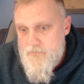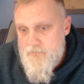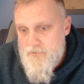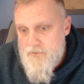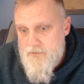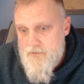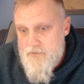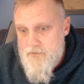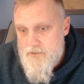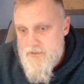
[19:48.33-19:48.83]

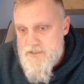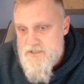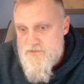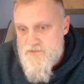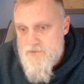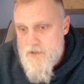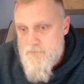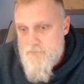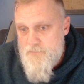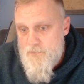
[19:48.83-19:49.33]
this
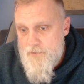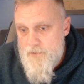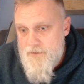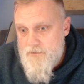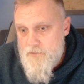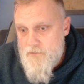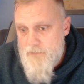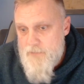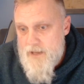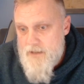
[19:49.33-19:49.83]
strong point
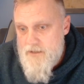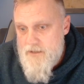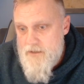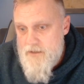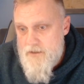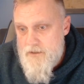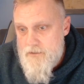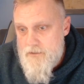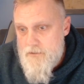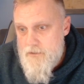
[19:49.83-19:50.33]
all back
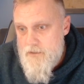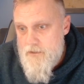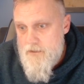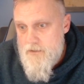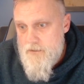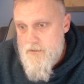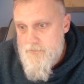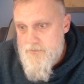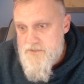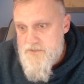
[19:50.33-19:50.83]
here,
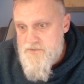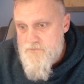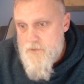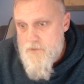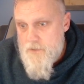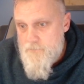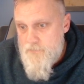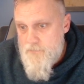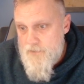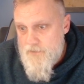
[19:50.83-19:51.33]
this strong
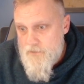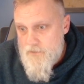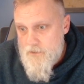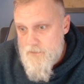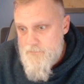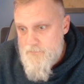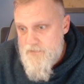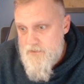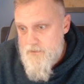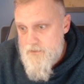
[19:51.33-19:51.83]
point all
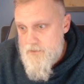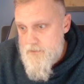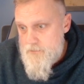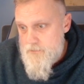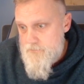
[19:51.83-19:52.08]
up here,